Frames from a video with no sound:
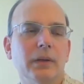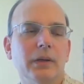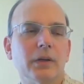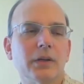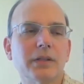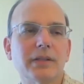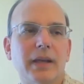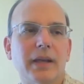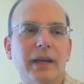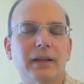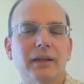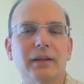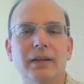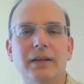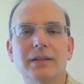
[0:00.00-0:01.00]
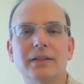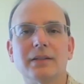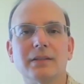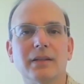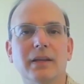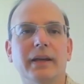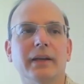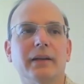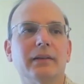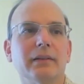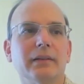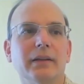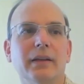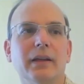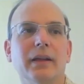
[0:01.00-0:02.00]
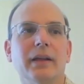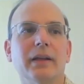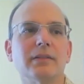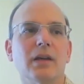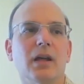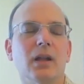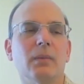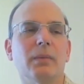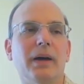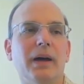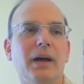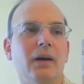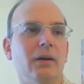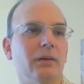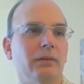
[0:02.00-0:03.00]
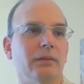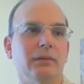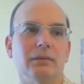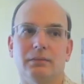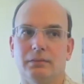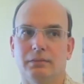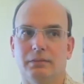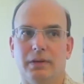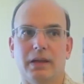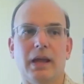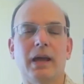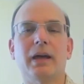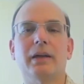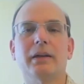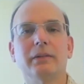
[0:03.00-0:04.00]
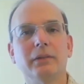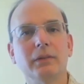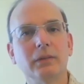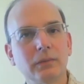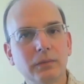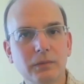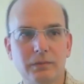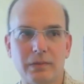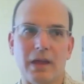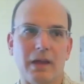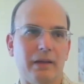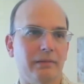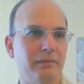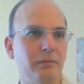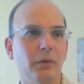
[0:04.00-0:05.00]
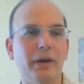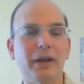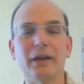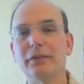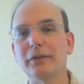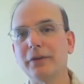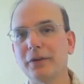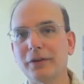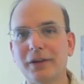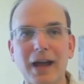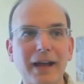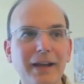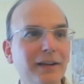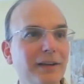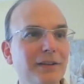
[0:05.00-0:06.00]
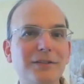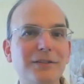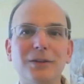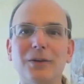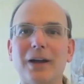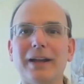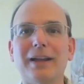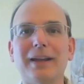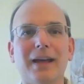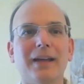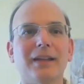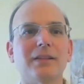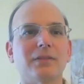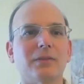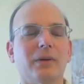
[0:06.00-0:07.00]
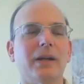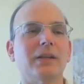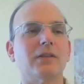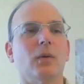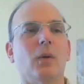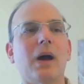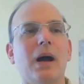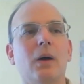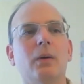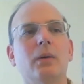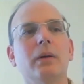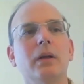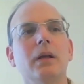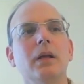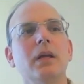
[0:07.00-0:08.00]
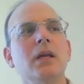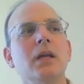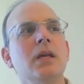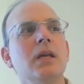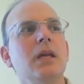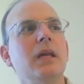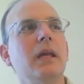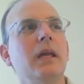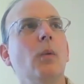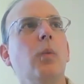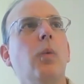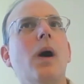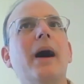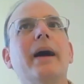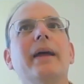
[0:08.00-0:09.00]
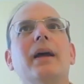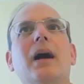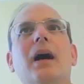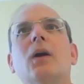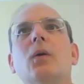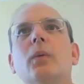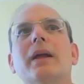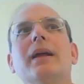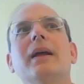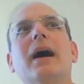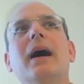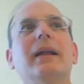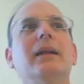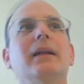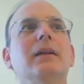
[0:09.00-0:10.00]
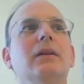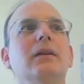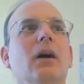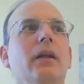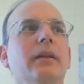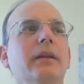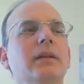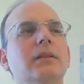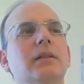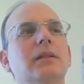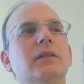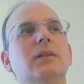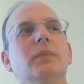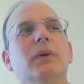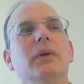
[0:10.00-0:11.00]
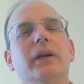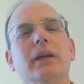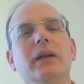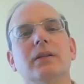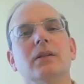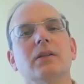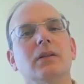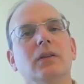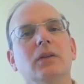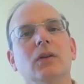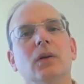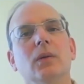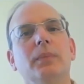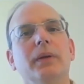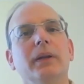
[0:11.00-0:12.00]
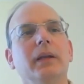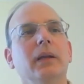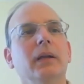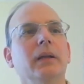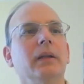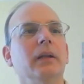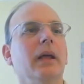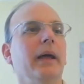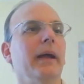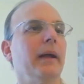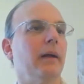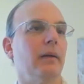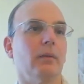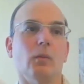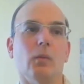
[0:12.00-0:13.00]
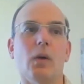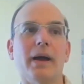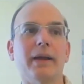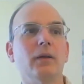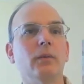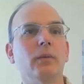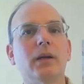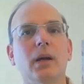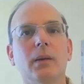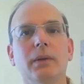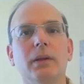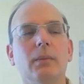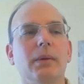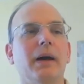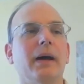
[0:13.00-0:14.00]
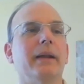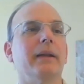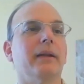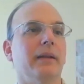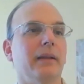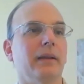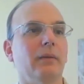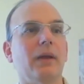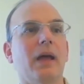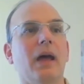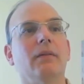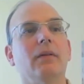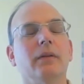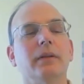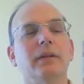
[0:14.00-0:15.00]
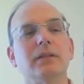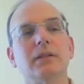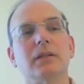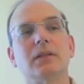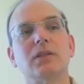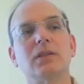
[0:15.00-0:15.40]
what you're saying at least is like it's all about yeah whatever you're guided to i guess right so yeah. how why are we guided to all these experiences in your opinion like why do we come in a body and then have all these mm.